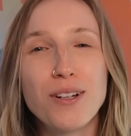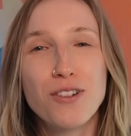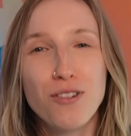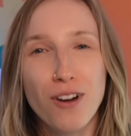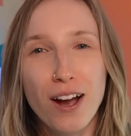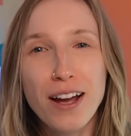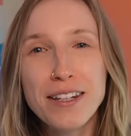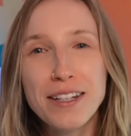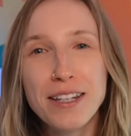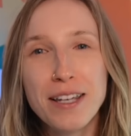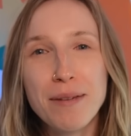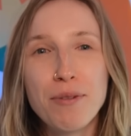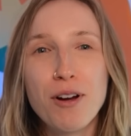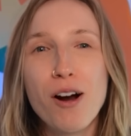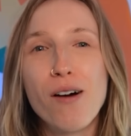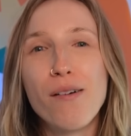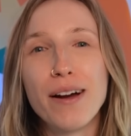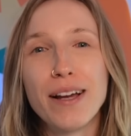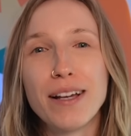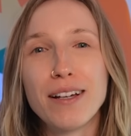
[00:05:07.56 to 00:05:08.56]
tried to keep
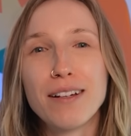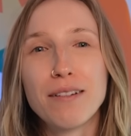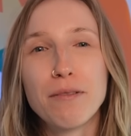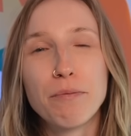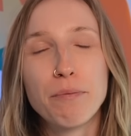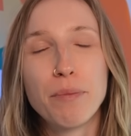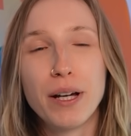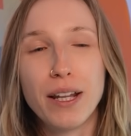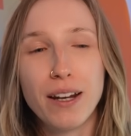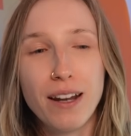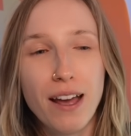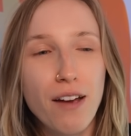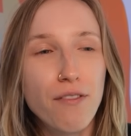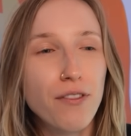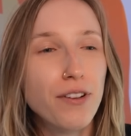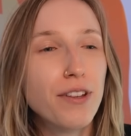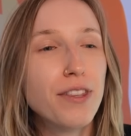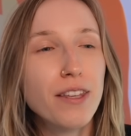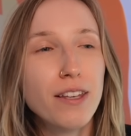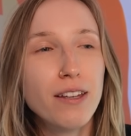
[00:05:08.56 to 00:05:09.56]
going, but
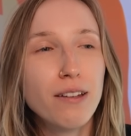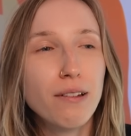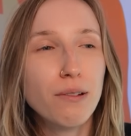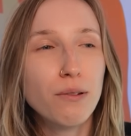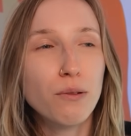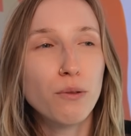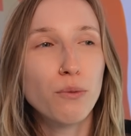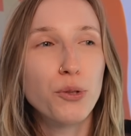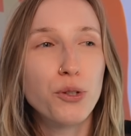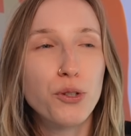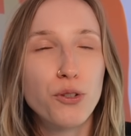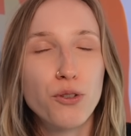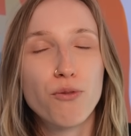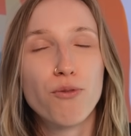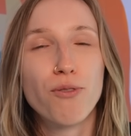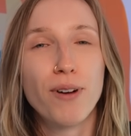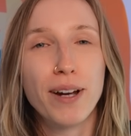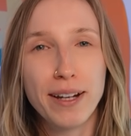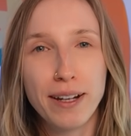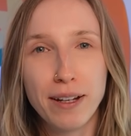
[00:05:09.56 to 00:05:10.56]
everything was just
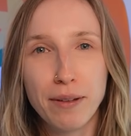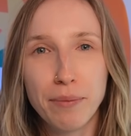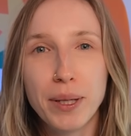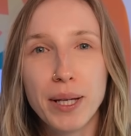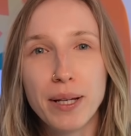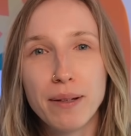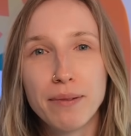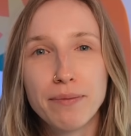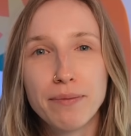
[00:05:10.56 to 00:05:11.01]
fighting me.